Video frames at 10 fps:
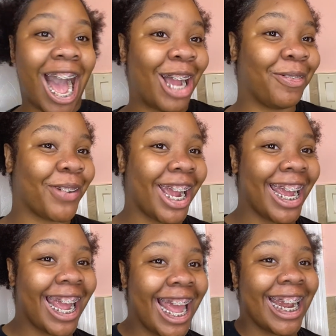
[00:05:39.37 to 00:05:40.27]
All
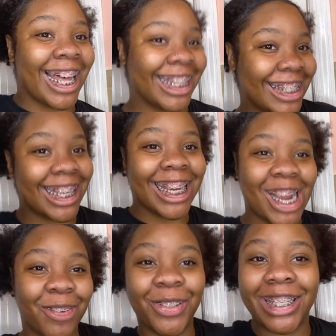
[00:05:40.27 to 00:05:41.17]
right, and now the
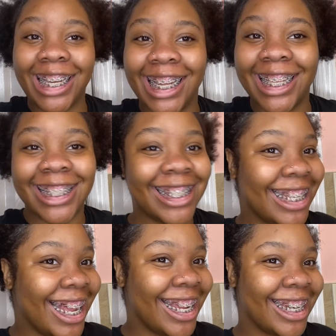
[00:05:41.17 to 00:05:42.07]
skincare routine is
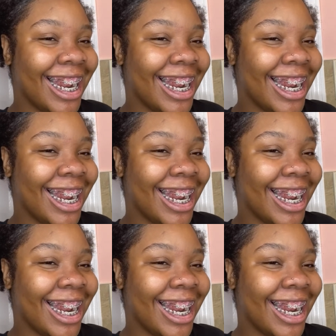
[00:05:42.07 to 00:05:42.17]
done,